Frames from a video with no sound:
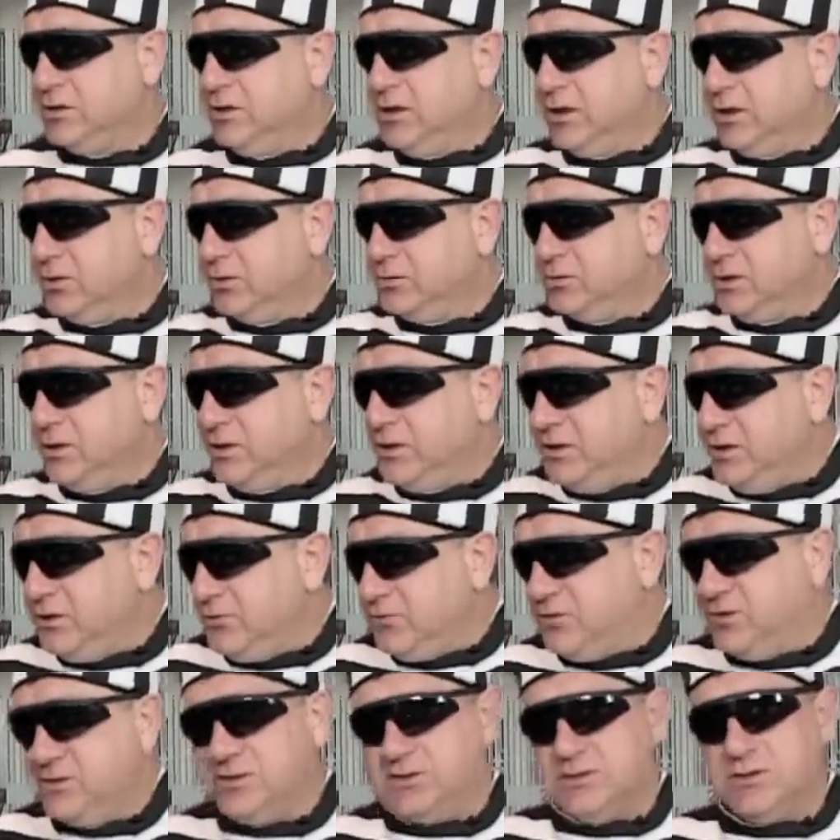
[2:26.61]
elderly
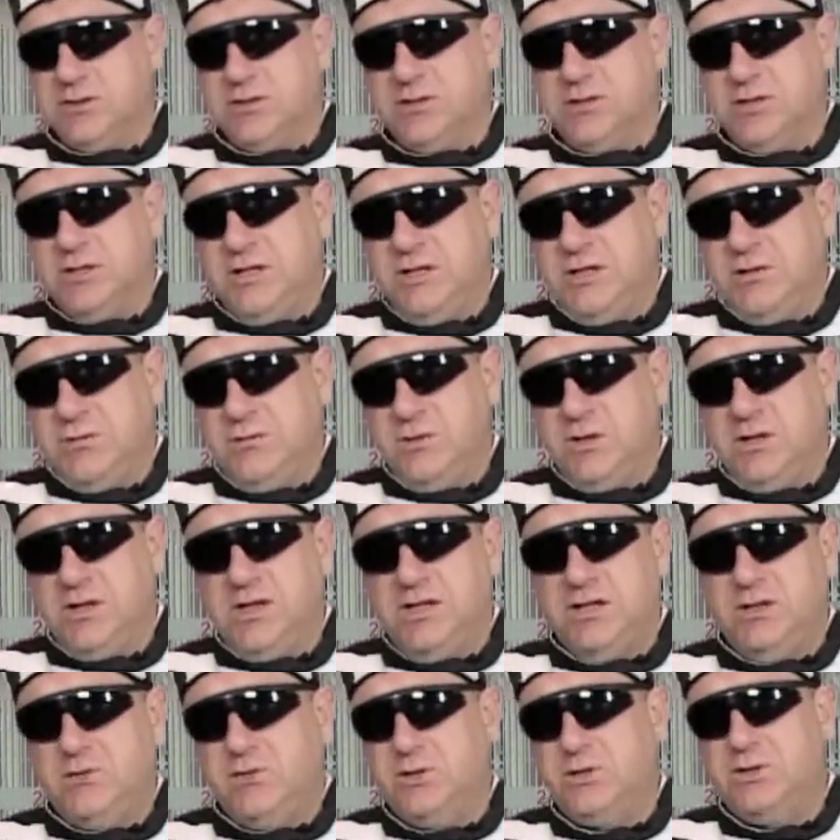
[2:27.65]
facility where
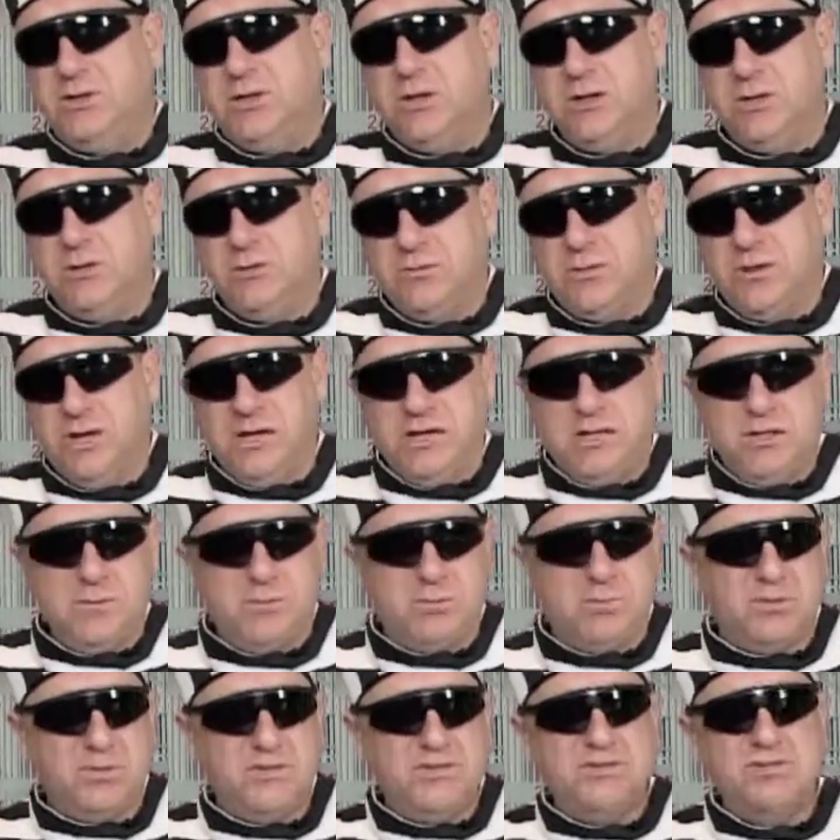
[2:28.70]
he could go and a
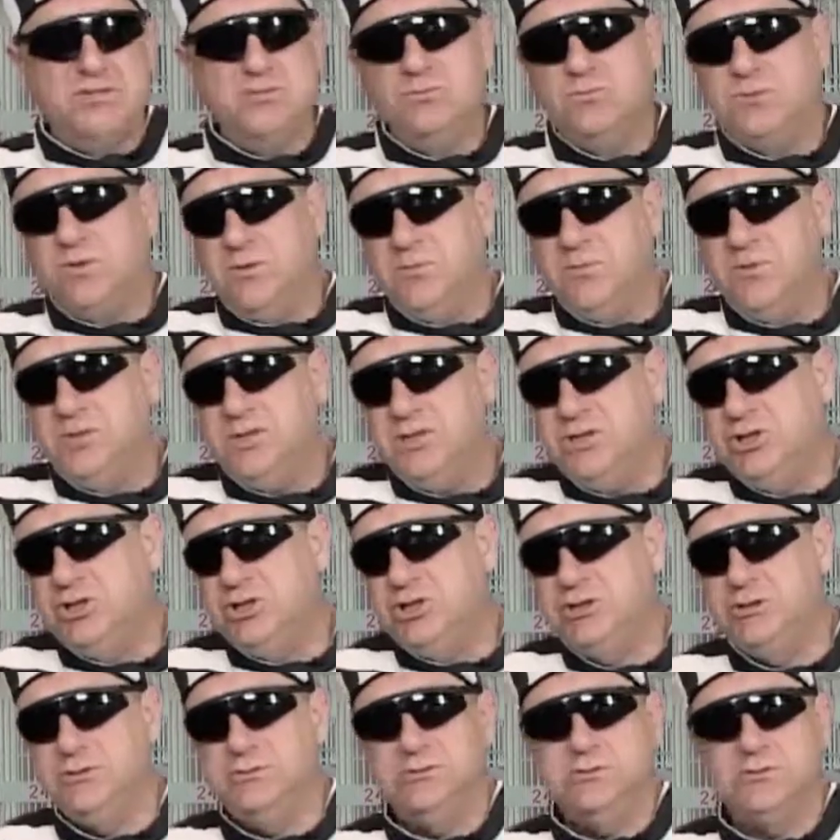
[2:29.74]
prison, what would he
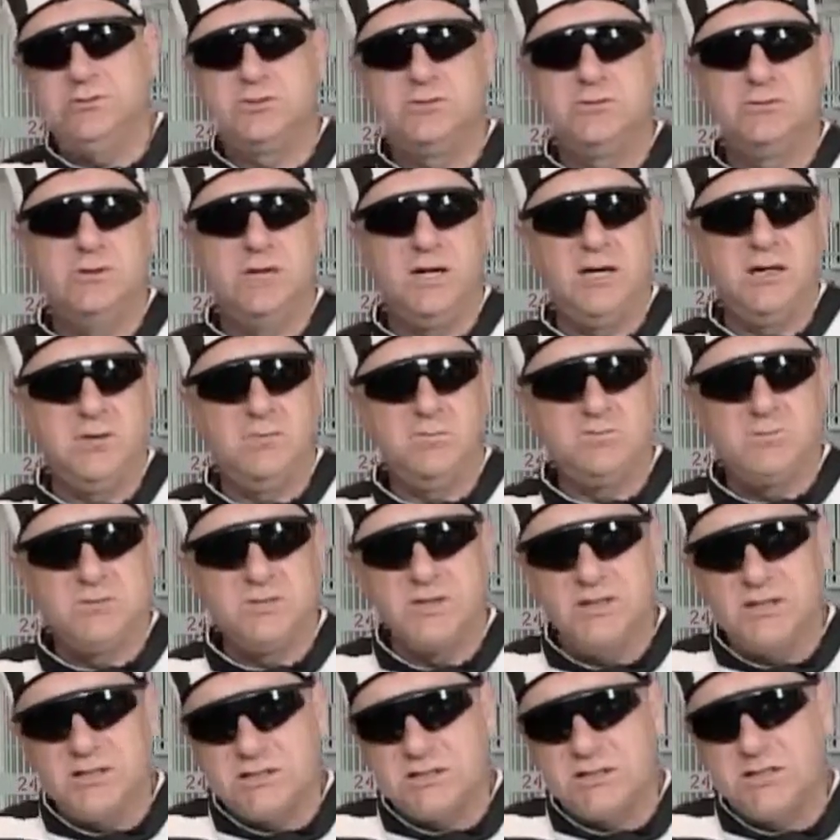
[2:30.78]
choose? Well,
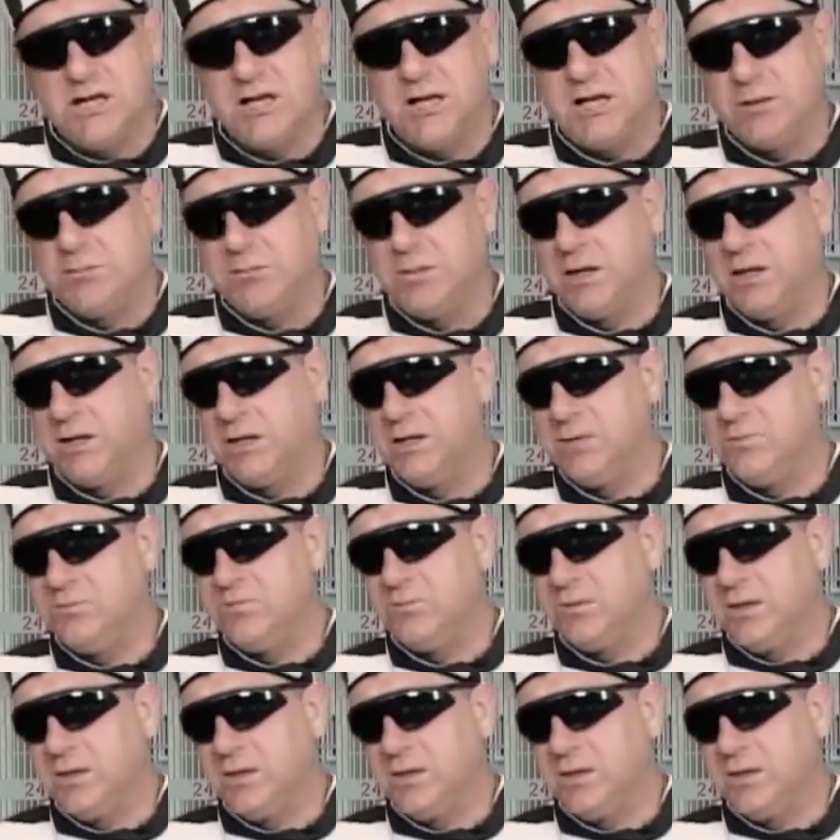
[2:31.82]
let's think about it.